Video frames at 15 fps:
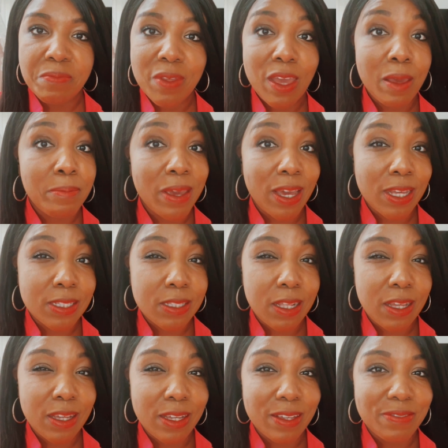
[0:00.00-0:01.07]
a past
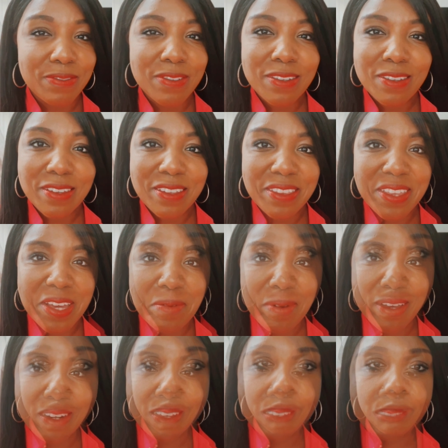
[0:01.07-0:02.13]
life? Think about
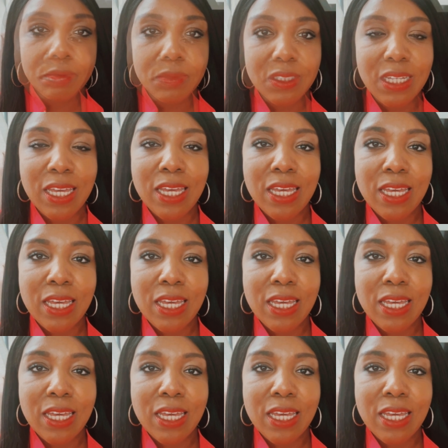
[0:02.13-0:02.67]
it.